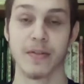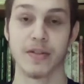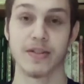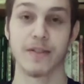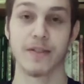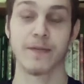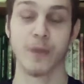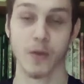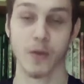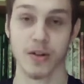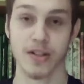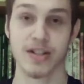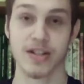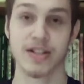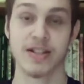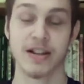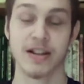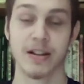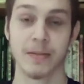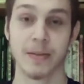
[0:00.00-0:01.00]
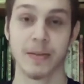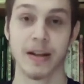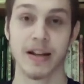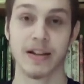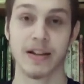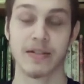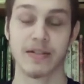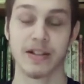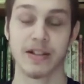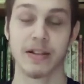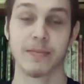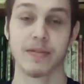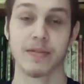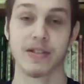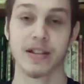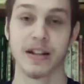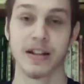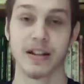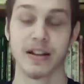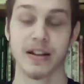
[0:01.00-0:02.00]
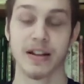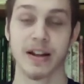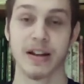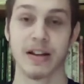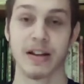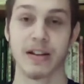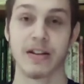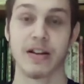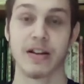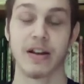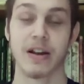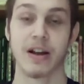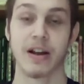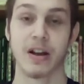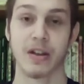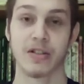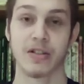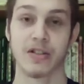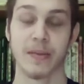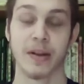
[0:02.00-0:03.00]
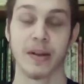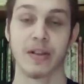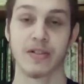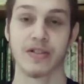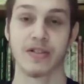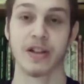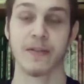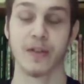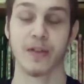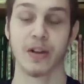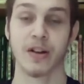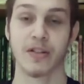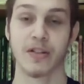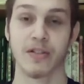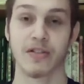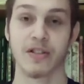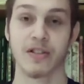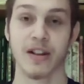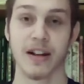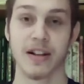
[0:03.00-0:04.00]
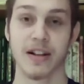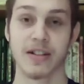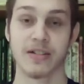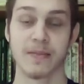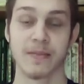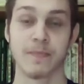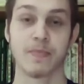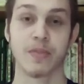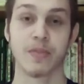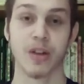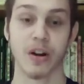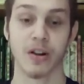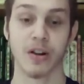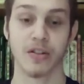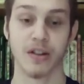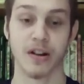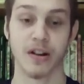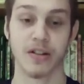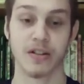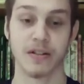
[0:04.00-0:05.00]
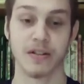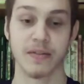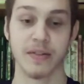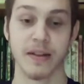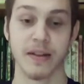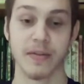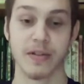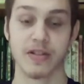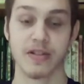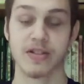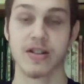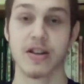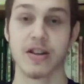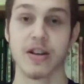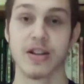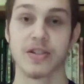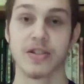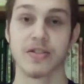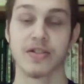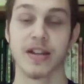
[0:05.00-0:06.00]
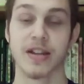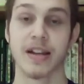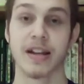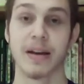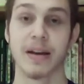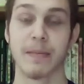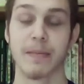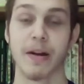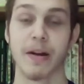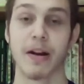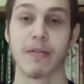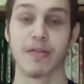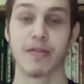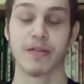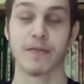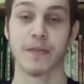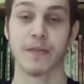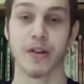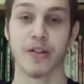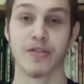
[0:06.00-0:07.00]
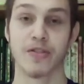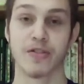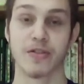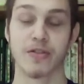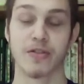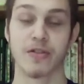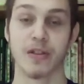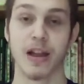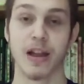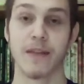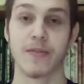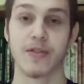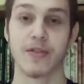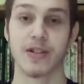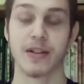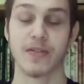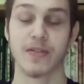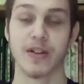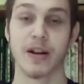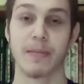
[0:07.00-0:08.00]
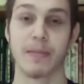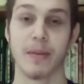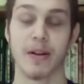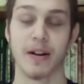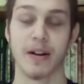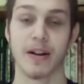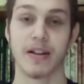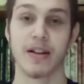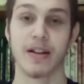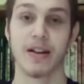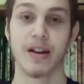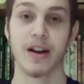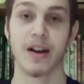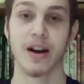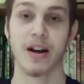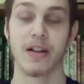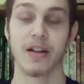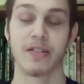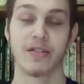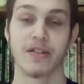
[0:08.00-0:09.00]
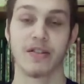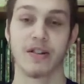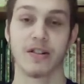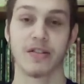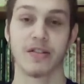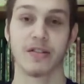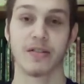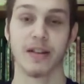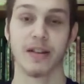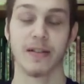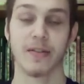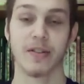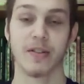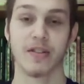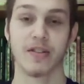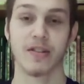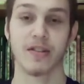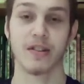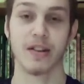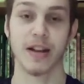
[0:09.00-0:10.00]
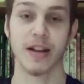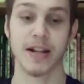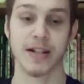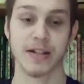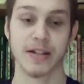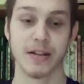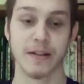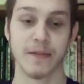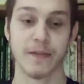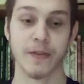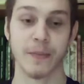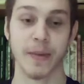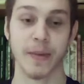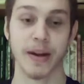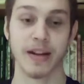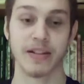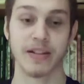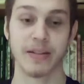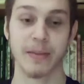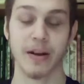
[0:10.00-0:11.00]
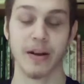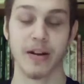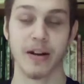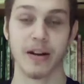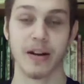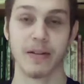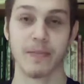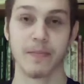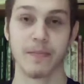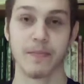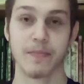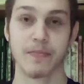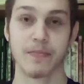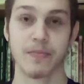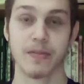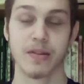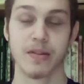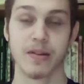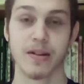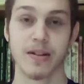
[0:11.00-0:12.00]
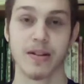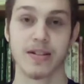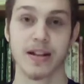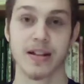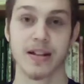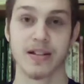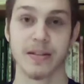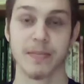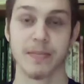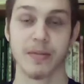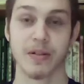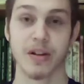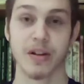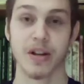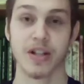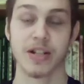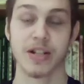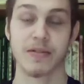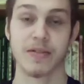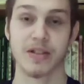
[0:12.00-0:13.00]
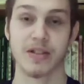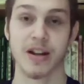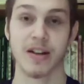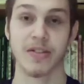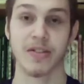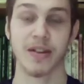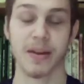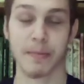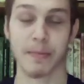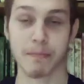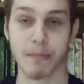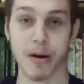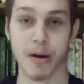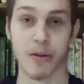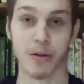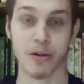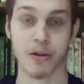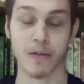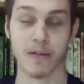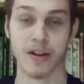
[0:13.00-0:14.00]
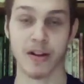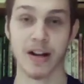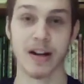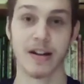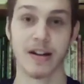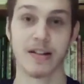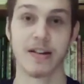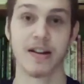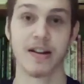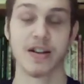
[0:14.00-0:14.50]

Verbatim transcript: Forced celibacy, celibacy and something stuff along those lines are doctrines of devils. So saying that Mary was a virgin her whole life and she never got married, uh, that's a doctrine of devils. It's forbidding to marry. It's that simple. She was not the mother of God.